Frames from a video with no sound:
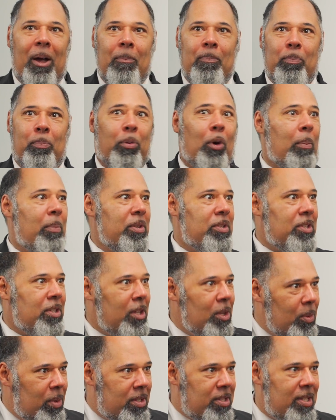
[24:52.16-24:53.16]

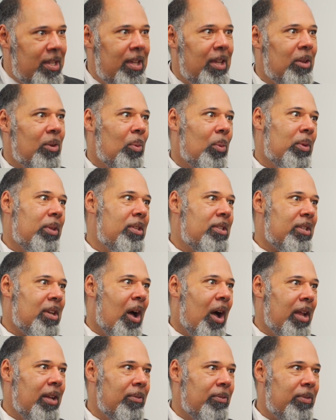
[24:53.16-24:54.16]
promiscuity and all these
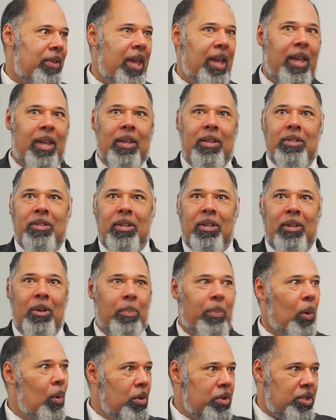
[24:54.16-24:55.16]
kind of things, and
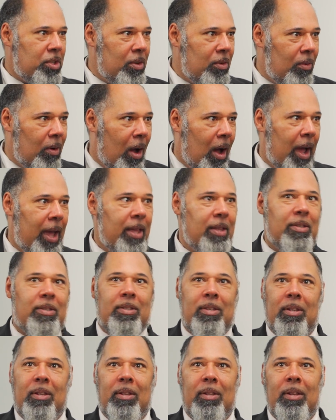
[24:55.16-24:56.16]
abortion rights
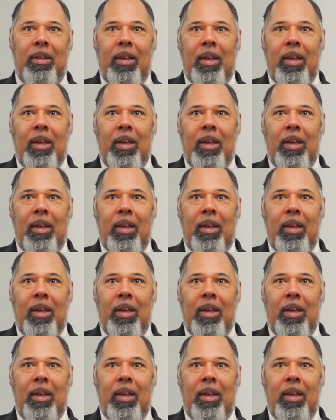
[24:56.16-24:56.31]
and,